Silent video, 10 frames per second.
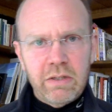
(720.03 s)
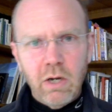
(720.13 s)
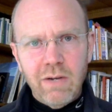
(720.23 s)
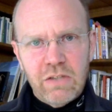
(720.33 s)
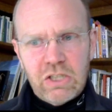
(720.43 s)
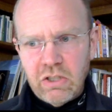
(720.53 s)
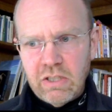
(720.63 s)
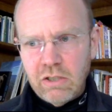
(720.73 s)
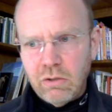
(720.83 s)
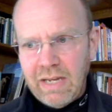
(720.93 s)
off and turn
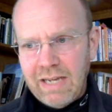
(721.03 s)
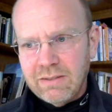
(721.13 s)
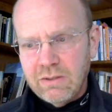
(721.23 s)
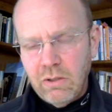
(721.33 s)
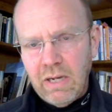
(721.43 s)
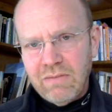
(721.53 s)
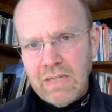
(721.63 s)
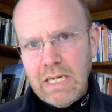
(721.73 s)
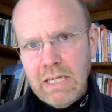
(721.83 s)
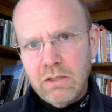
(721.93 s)
it into a gas, you have to
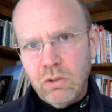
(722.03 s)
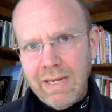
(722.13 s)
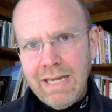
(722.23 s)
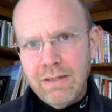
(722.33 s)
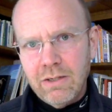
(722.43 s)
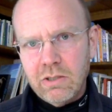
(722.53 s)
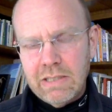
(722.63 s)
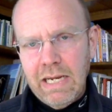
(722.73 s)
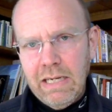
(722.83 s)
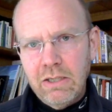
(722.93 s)
heat it to
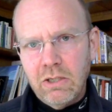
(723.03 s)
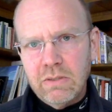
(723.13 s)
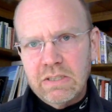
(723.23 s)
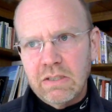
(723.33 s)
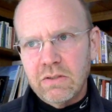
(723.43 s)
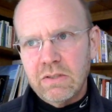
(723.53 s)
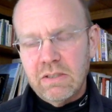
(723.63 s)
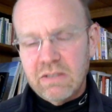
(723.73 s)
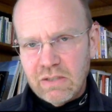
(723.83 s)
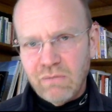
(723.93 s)
880 degrees
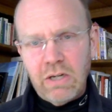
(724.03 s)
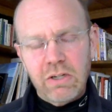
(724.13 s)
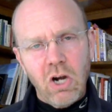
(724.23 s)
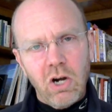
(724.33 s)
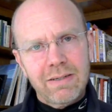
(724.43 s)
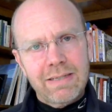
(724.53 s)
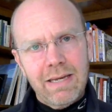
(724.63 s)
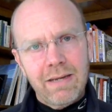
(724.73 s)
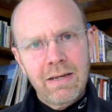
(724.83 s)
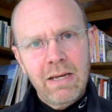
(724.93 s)
Celsius. It's very hard to
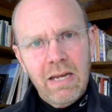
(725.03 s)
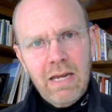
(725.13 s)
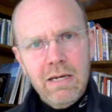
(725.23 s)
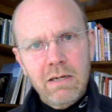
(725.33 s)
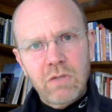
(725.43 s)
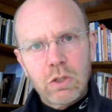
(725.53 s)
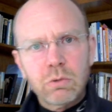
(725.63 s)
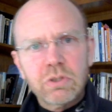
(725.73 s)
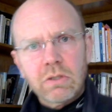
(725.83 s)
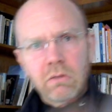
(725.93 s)
get
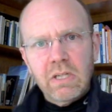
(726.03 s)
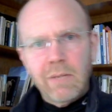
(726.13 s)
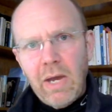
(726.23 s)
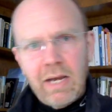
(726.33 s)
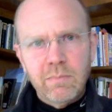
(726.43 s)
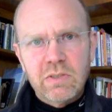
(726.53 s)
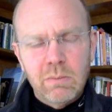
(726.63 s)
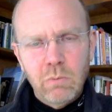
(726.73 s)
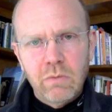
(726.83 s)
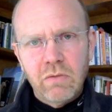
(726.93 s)
individual sodium atoms
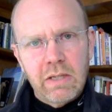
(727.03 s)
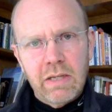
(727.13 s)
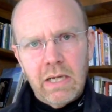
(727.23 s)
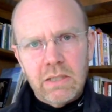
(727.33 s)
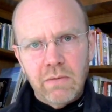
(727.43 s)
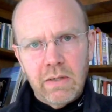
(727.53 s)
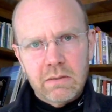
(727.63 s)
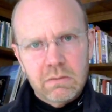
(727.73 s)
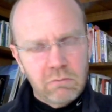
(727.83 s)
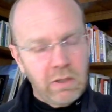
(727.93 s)
to move into the gas
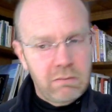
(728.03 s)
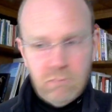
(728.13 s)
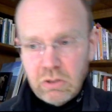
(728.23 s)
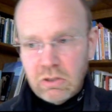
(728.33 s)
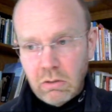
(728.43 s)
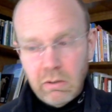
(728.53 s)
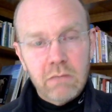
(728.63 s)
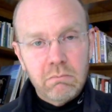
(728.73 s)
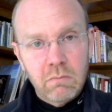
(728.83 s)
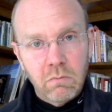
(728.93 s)
phase, right? You can do
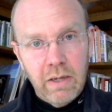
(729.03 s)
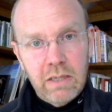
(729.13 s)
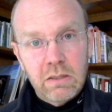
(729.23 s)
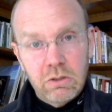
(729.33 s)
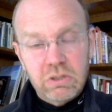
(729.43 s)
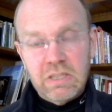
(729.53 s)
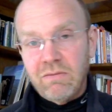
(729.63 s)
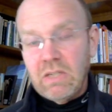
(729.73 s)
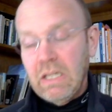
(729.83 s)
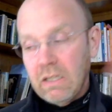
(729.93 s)
it, right? You just have
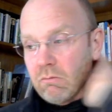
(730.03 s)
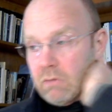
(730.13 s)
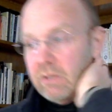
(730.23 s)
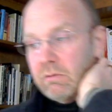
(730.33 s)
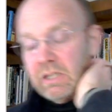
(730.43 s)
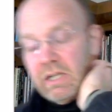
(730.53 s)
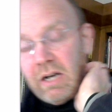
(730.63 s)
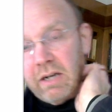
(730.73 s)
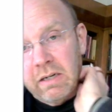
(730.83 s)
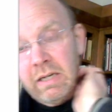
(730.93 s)
to heat it really, really hot.